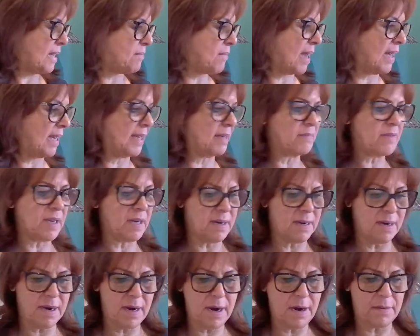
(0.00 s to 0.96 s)
in my lips.
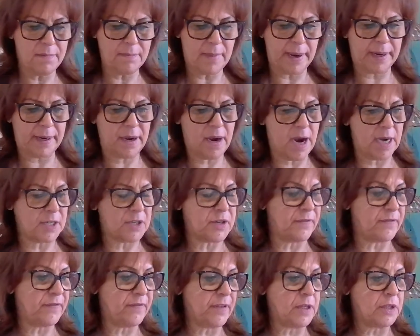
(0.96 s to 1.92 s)
Oh my gosh,
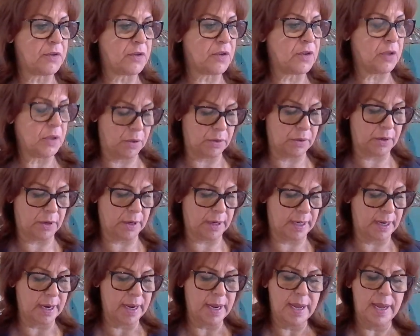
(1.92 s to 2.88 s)
it feels so good.